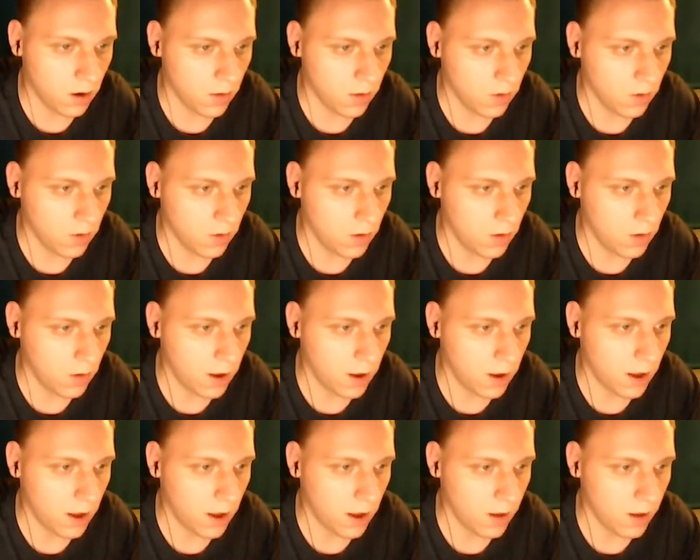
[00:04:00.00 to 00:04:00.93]
to do that,
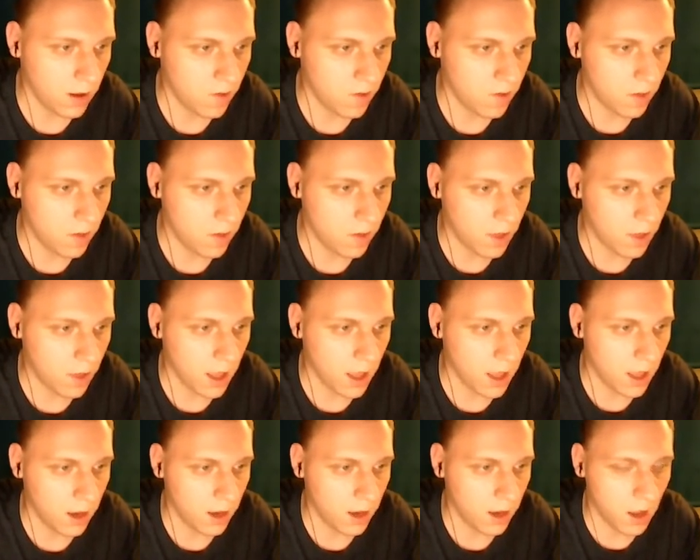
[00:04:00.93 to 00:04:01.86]
and that's it. And
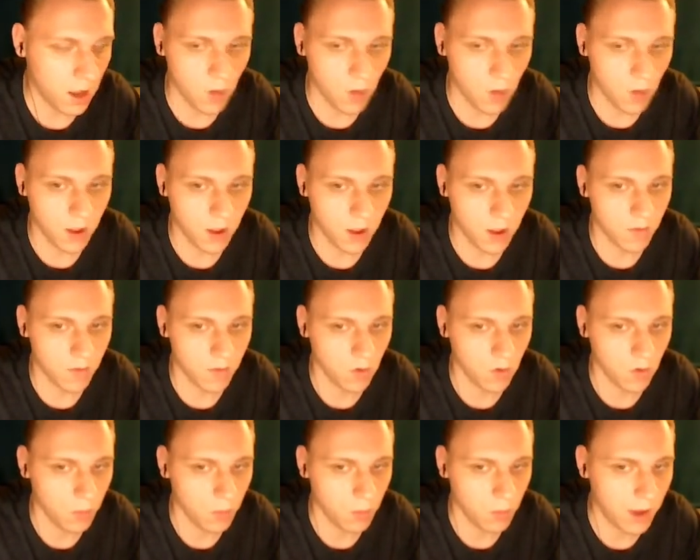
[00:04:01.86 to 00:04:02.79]
now we have to
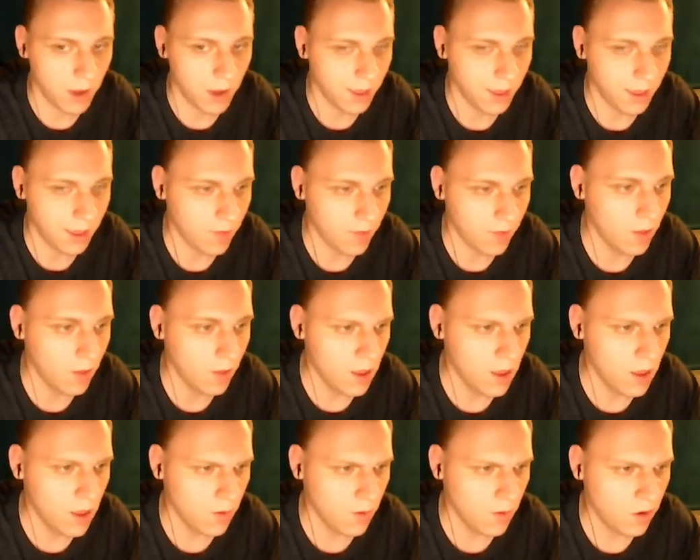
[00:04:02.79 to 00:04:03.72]
break it.
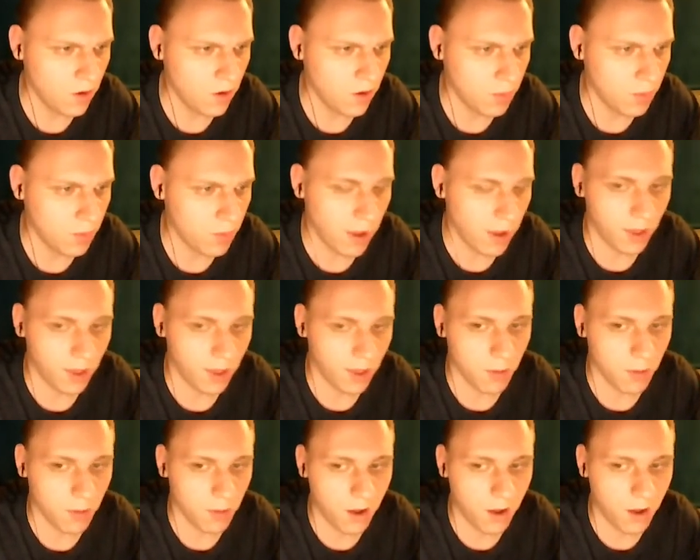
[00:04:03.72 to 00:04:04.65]
What is breaking?
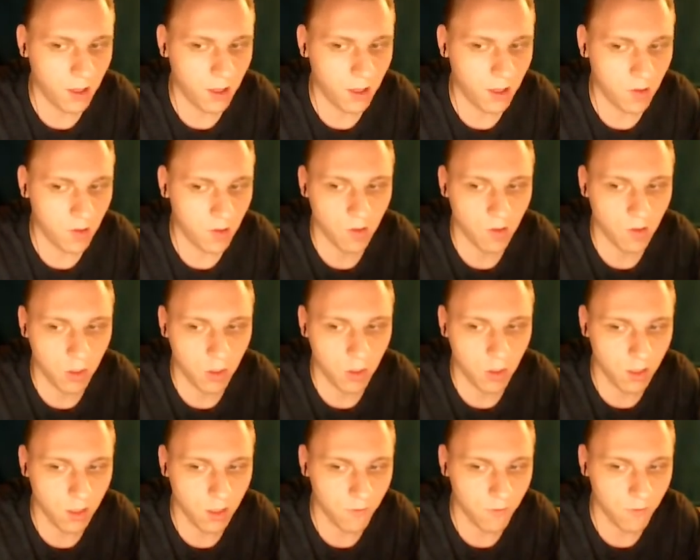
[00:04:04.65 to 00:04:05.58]
Breaking is essentially
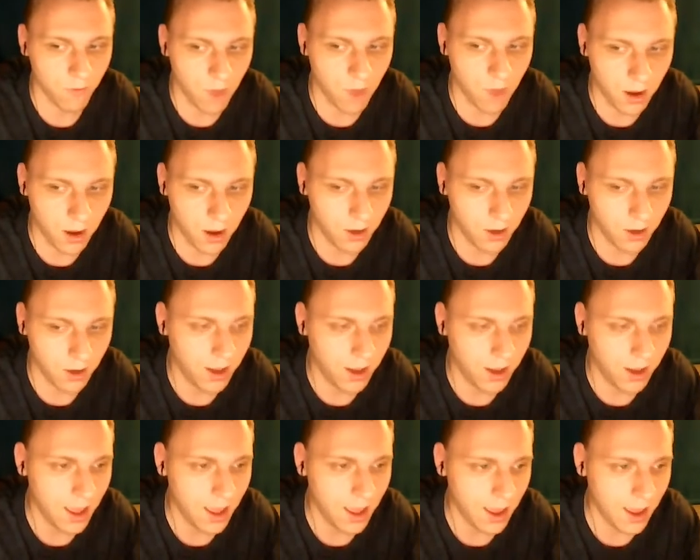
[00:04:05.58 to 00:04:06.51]
defining the
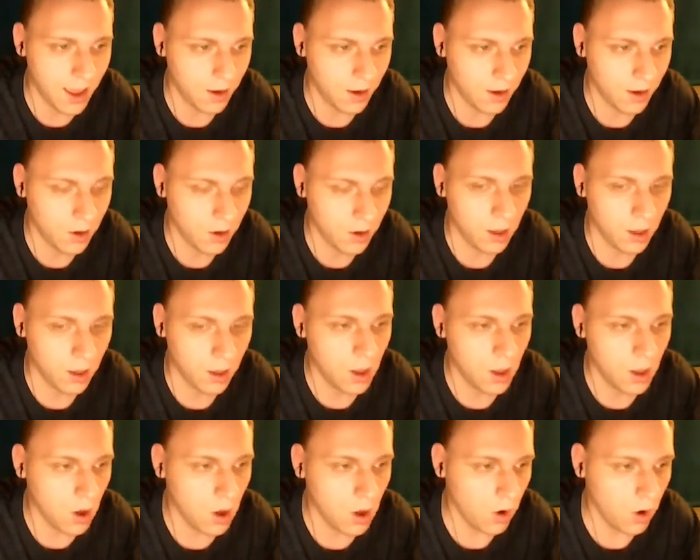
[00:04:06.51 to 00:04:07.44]
end
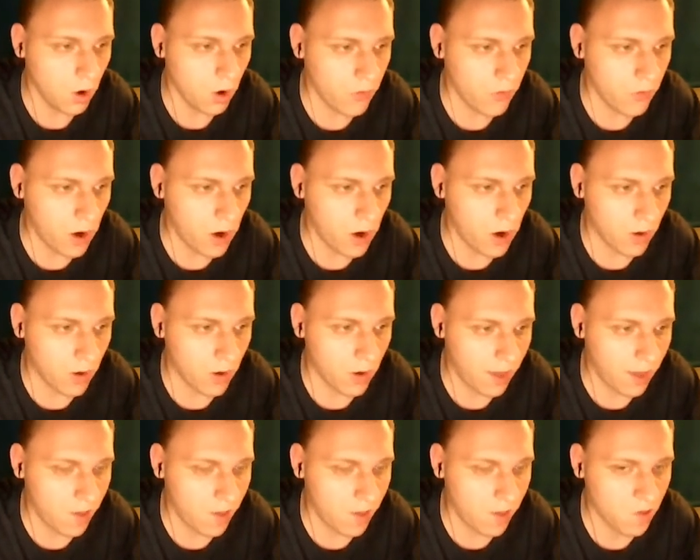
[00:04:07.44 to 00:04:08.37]
of our
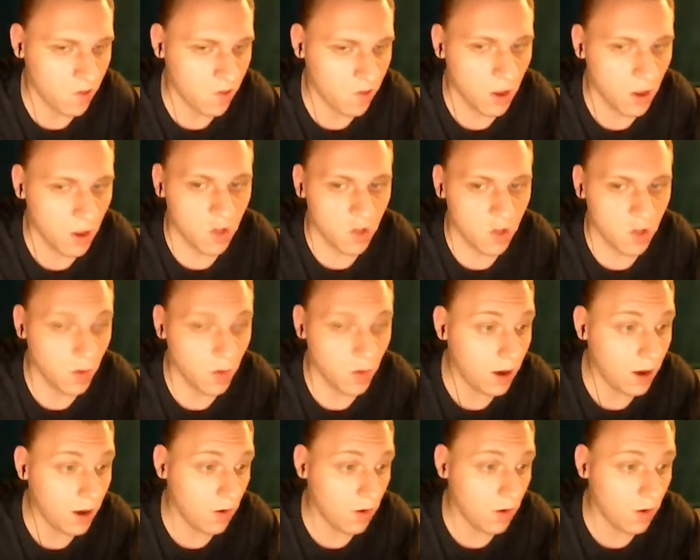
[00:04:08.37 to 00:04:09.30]
case. So in
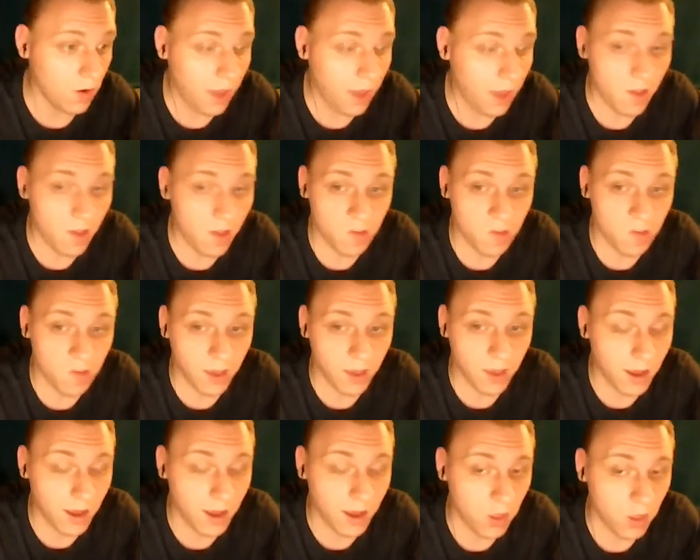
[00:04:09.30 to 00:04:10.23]
our case, we can
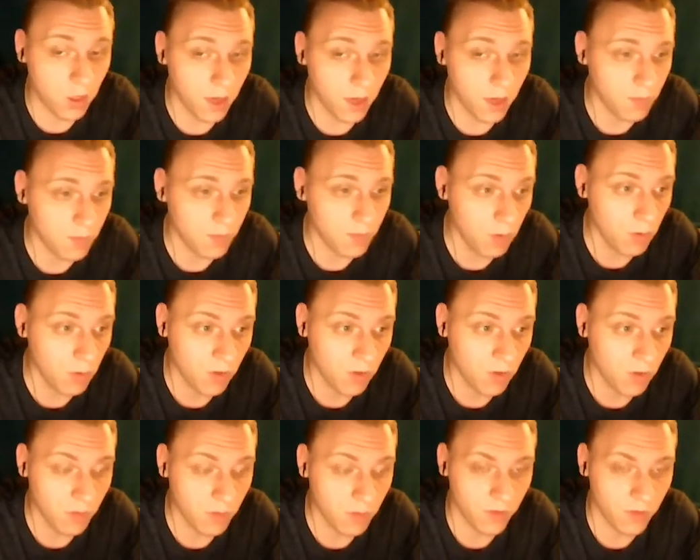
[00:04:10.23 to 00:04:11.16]
actually have multiple
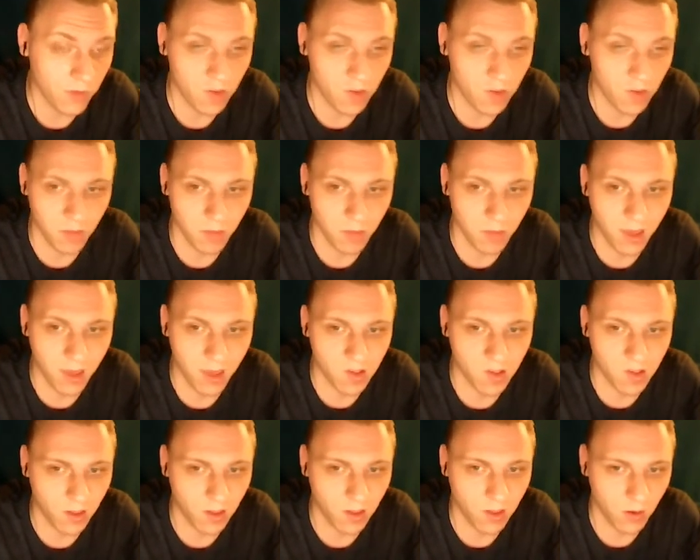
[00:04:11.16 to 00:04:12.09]
things to be
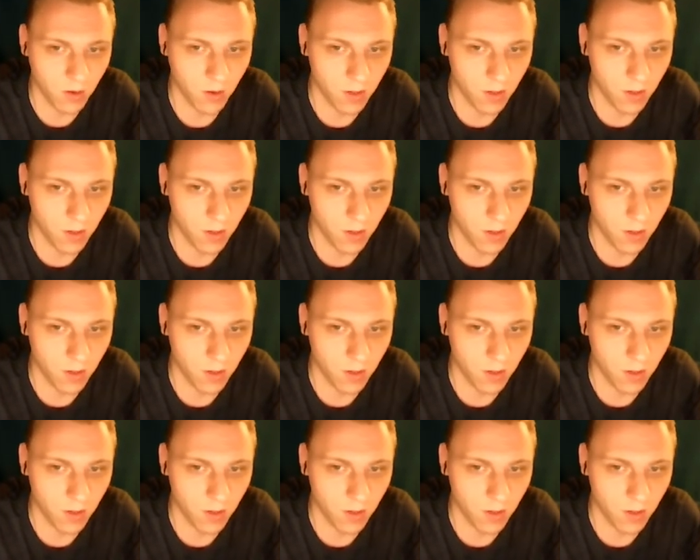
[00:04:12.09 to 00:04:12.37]
executed.